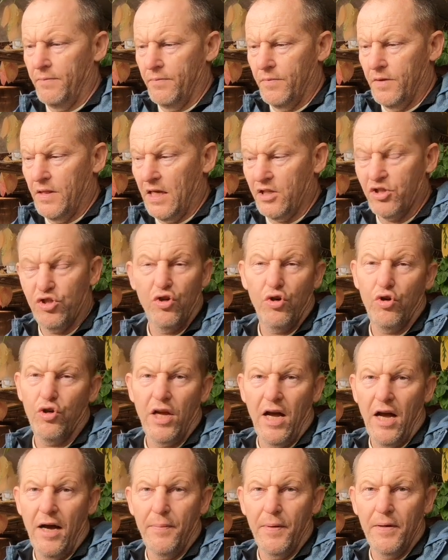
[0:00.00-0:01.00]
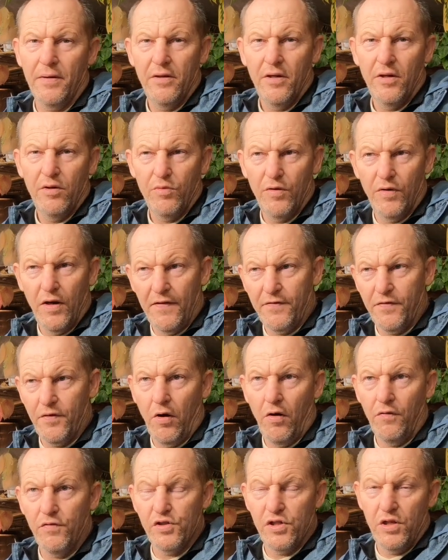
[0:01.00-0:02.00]
That's not going to happen. We've
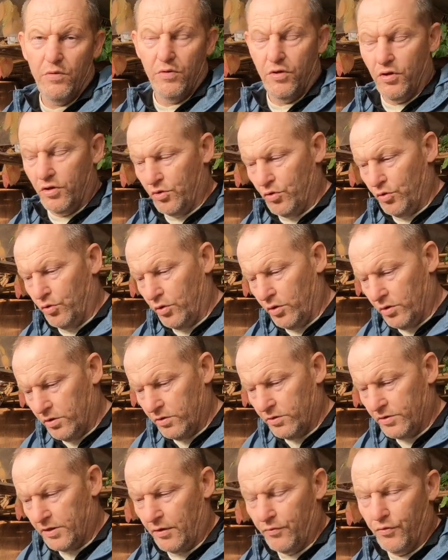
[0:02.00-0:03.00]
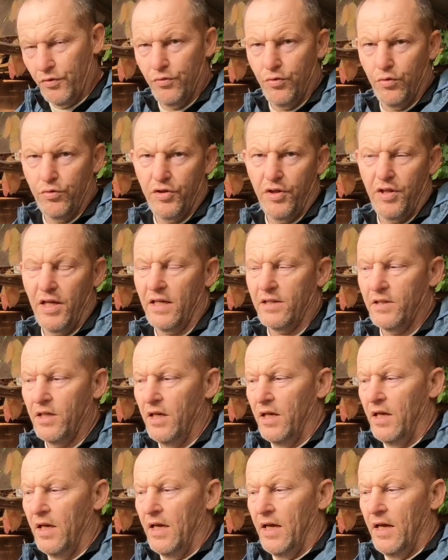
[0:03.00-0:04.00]
got to go down the road to that.
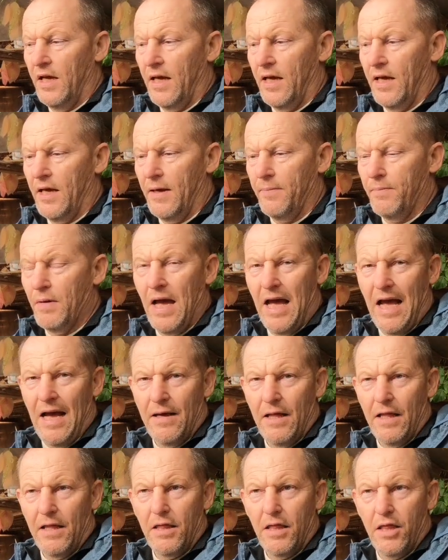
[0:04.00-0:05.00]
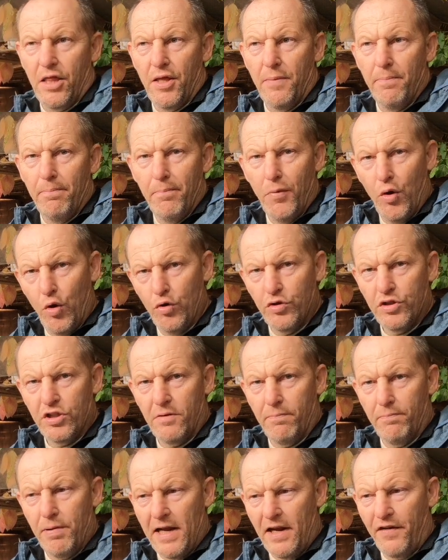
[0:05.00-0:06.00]
The
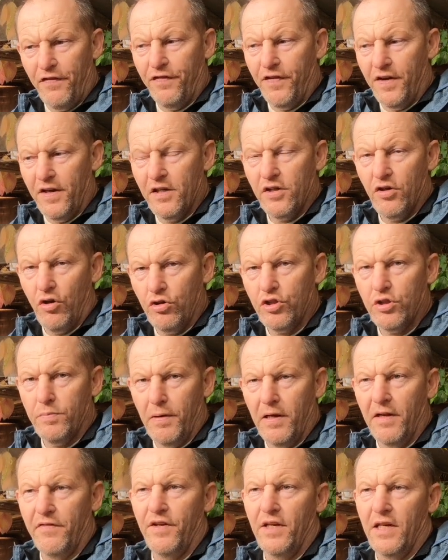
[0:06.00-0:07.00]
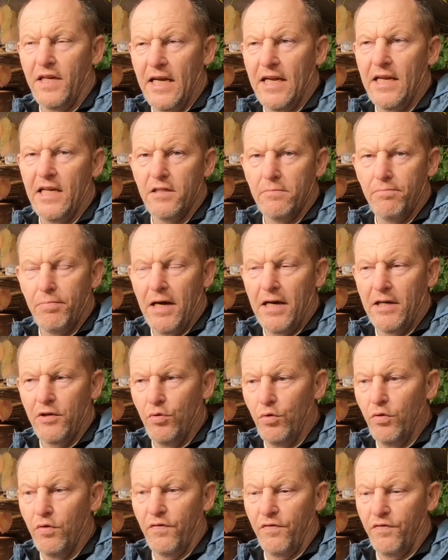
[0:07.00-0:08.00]
most cost benefit you can get is by
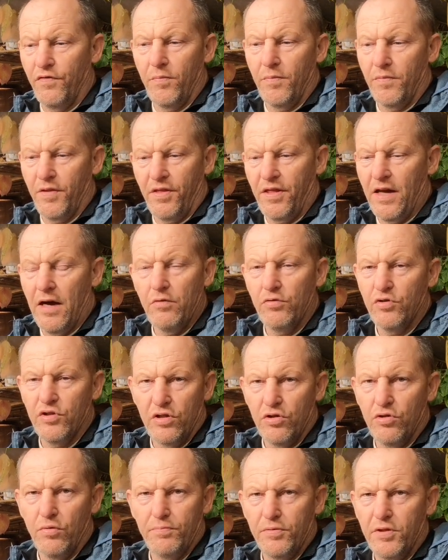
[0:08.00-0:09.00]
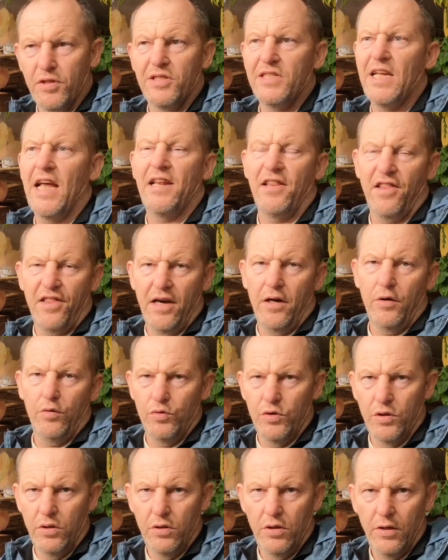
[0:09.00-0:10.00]
going from 1,000 up to
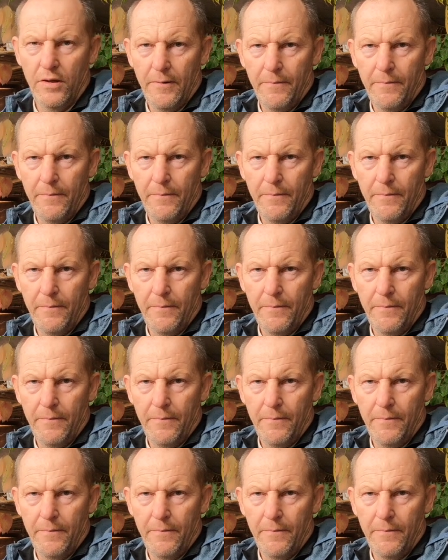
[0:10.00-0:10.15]
10,000.